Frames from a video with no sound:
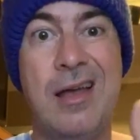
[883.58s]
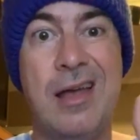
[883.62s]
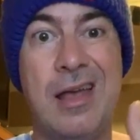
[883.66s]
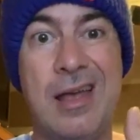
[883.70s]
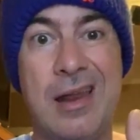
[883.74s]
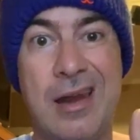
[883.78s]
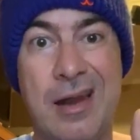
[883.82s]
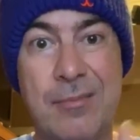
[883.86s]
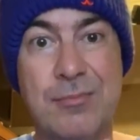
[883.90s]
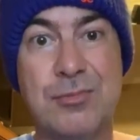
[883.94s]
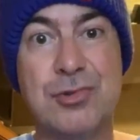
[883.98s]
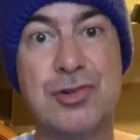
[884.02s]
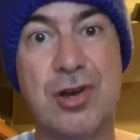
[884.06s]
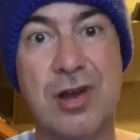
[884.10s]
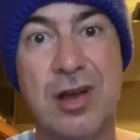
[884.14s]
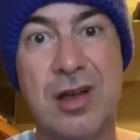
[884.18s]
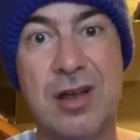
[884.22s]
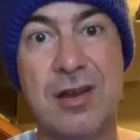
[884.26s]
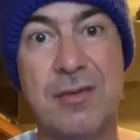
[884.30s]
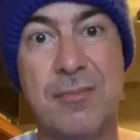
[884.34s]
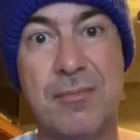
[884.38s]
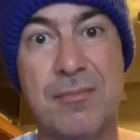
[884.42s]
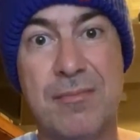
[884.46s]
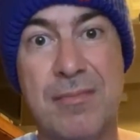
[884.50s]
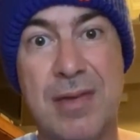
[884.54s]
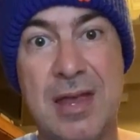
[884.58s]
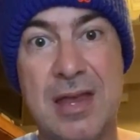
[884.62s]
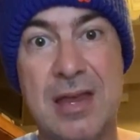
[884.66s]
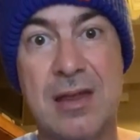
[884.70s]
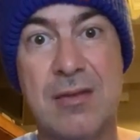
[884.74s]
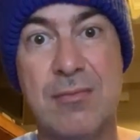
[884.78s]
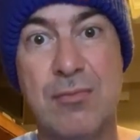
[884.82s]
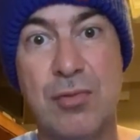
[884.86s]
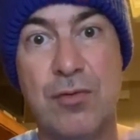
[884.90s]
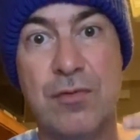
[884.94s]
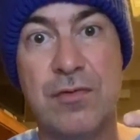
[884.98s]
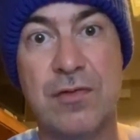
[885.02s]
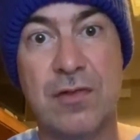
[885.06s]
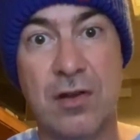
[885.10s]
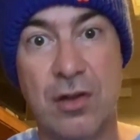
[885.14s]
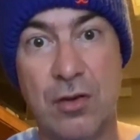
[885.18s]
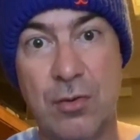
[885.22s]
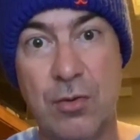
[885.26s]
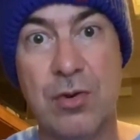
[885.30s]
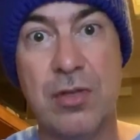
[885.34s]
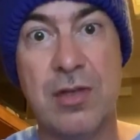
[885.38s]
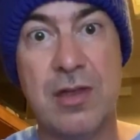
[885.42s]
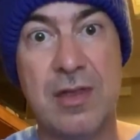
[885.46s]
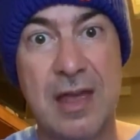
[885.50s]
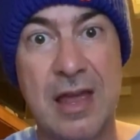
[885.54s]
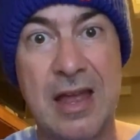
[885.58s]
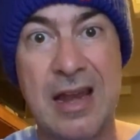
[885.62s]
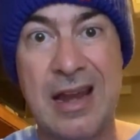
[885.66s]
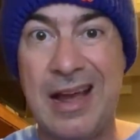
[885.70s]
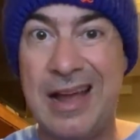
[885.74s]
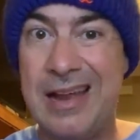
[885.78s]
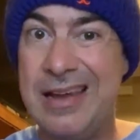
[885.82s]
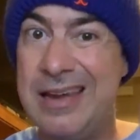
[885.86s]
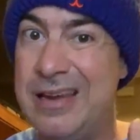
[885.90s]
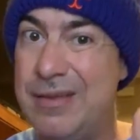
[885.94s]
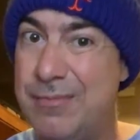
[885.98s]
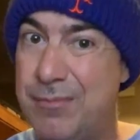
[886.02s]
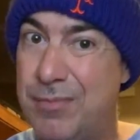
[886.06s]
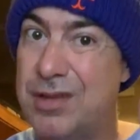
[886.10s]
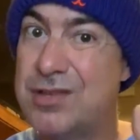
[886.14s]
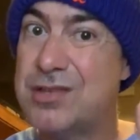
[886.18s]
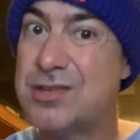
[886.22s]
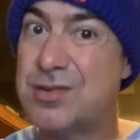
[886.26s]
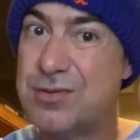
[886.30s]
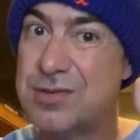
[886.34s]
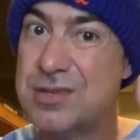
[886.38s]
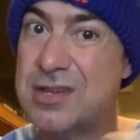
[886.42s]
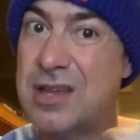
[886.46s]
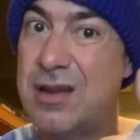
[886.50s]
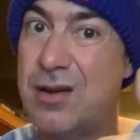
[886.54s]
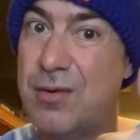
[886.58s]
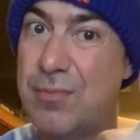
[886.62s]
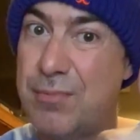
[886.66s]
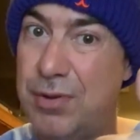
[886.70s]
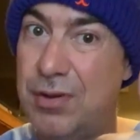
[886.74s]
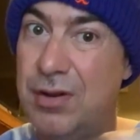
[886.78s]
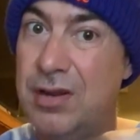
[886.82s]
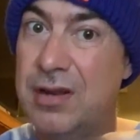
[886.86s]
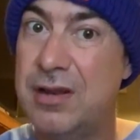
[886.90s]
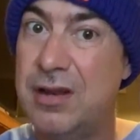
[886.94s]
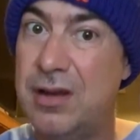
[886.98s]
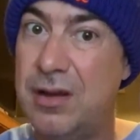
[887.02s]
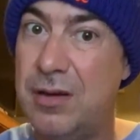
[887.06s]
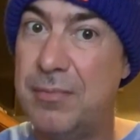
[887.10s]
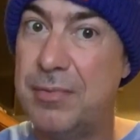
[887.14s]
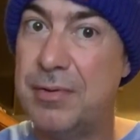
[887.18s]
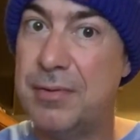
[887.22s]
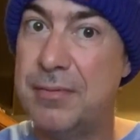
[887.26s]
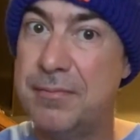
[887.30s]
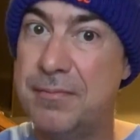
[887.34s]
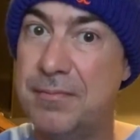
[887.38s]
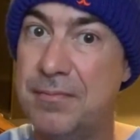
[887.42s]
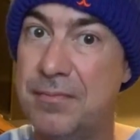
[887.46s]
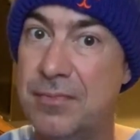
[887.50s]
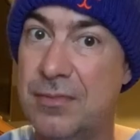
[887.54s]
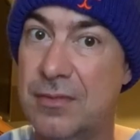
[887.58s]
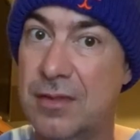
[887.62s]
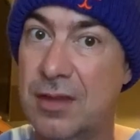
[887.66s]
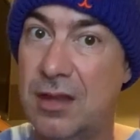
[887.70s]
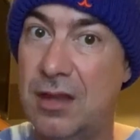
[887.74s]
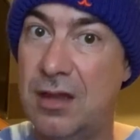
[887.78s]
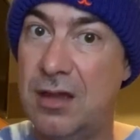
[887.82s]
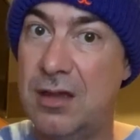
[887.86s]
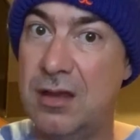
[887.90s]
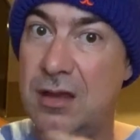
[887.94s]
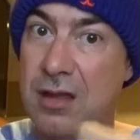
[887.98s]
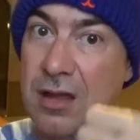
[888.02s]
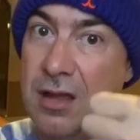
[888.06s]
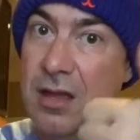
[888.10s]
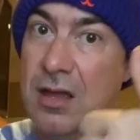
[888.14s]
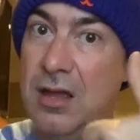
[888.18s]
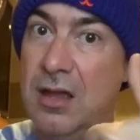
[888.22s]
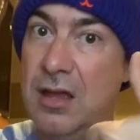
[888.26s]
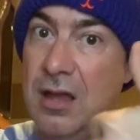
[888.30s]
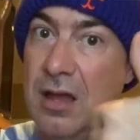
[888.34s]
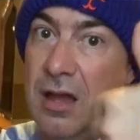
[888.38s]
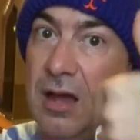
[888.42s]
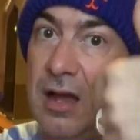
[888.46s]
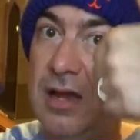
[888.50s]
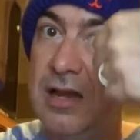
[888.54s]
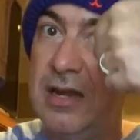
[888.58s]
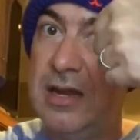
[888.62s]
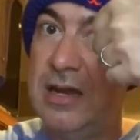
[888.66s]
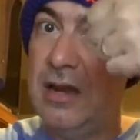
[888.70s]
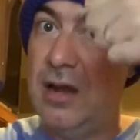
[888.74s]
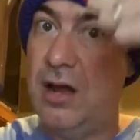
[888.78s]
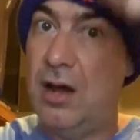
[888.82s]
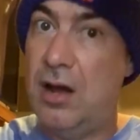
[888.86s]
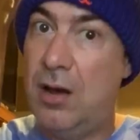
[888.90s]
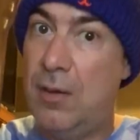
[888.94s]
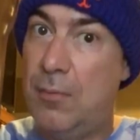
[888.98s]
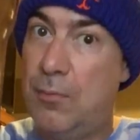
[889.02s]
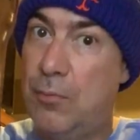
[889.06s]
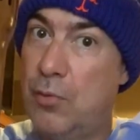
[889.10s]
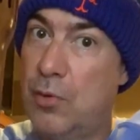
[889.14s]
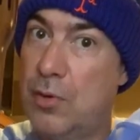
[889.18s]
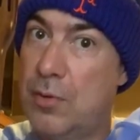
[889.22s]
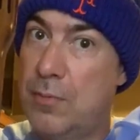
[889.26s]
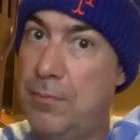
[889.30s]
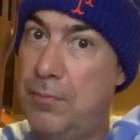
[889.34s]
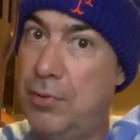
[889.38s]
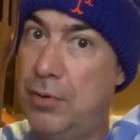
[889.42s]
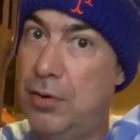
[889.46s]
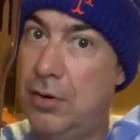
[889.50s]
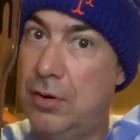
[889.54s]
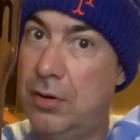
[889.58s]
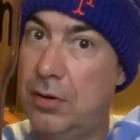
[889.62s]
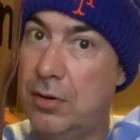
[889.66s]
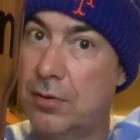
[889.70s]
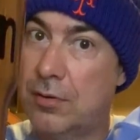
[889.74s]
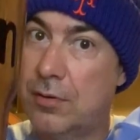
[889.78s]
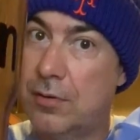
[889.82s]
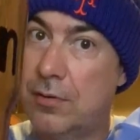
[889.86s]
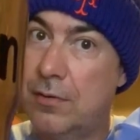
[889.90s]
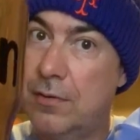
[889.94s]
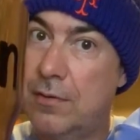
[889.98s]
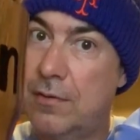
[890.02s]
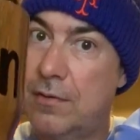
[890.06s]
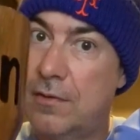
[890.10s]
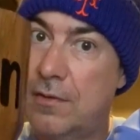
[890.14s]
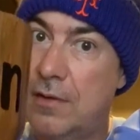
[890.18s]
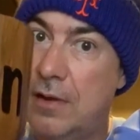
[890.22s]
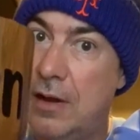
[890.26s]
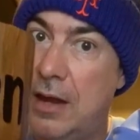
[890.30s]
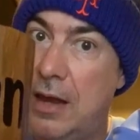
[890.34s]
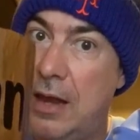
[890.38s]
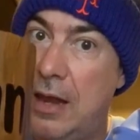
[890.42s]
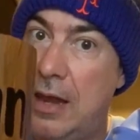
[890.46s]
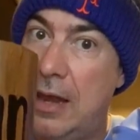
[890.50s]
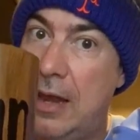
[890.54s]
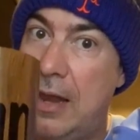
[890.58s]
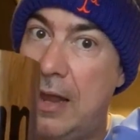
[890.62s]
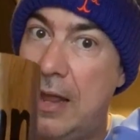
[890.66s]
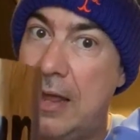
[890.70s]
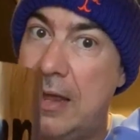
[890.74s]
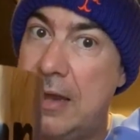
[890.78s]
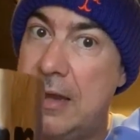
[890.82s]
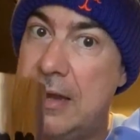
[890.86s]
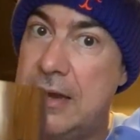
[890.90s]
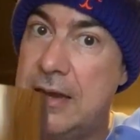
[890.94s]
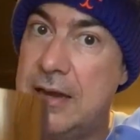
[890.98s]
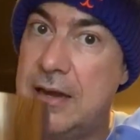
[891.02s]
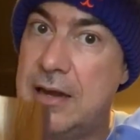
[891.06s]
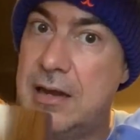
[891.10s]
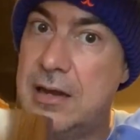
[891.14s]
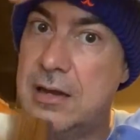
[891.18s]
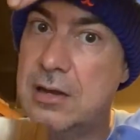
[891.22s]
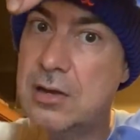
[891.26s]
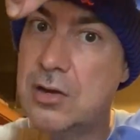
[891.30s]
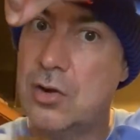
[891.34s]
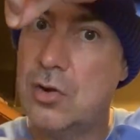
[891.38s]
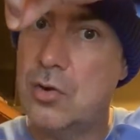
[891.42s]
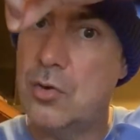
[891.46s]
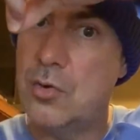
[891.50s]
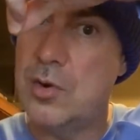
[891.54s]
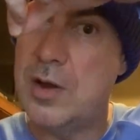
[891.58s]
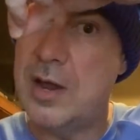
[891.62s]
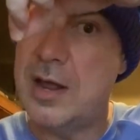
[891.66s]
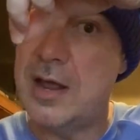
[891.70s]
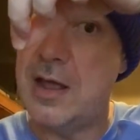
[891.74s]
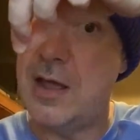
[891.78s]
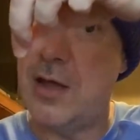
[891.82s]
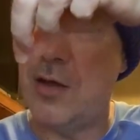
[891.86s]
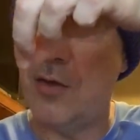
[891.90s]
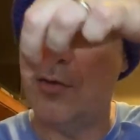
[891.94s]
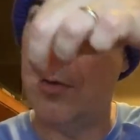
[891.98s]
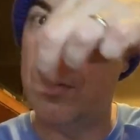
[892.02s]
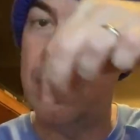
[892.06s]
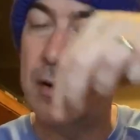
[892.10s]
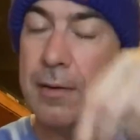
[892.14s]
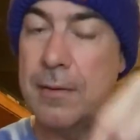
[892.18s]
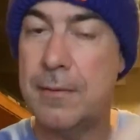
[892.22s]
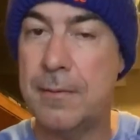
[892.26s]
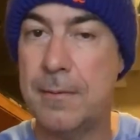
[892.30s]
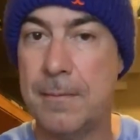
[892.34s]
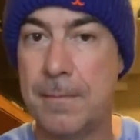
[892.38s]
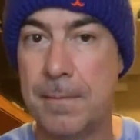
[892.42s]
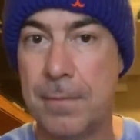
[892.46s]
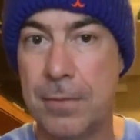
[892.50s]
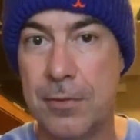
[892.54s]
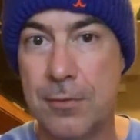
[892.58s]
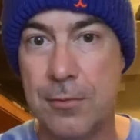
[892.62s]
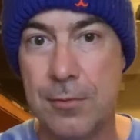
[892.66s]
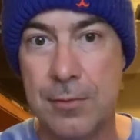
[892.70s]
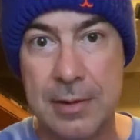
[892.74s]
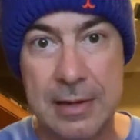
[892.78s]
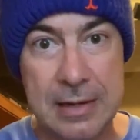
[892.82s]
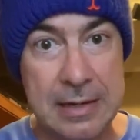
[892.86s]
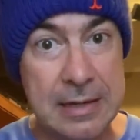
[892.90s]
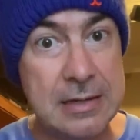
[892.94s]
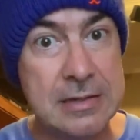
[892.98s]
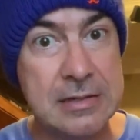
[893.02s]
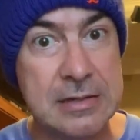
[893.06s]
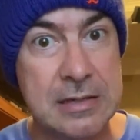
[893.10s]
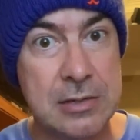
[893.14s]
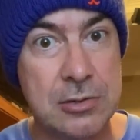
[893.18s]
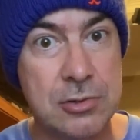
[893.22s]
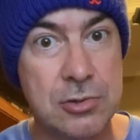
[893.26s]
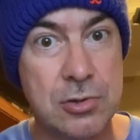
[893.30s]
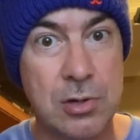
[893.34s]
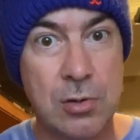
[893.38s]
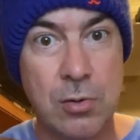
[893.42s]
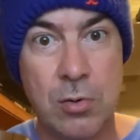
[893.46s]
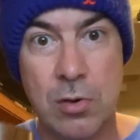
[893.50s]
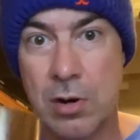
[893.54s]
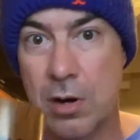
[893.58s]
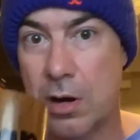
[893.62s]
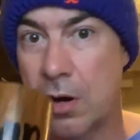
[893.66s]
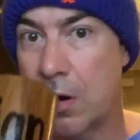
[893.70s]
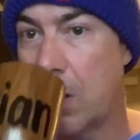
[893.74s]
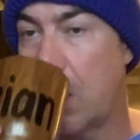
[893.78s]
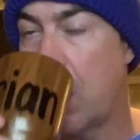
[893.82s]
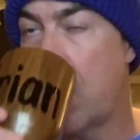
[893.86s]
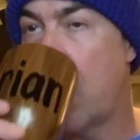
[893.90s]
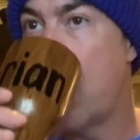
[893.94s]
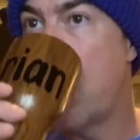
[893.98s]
and I'm trying to make it move slower than that, I need muscles that are pulling up, okay? I need upward pullers letting it go down through eccentric work.